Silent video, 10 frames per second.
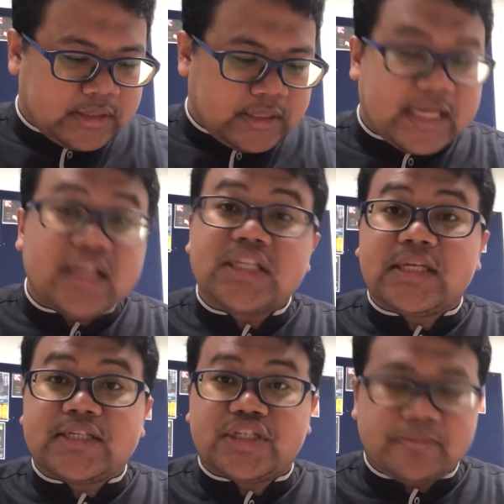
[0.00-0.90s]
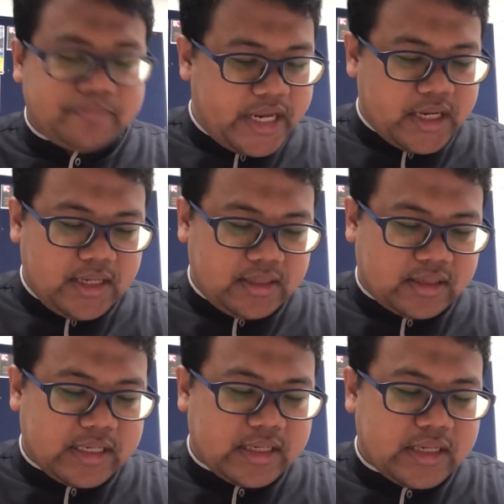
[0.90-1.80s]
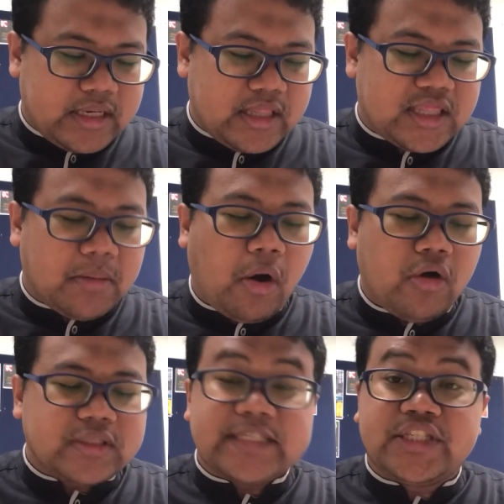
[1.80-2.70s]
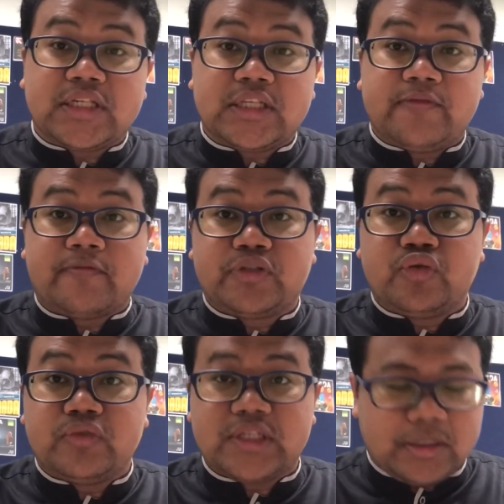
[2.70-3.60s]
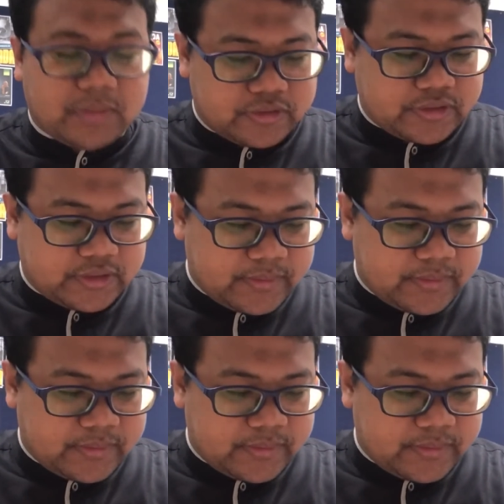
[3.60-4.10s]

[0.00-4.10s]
In section B, in the most adjective of 2 syllables.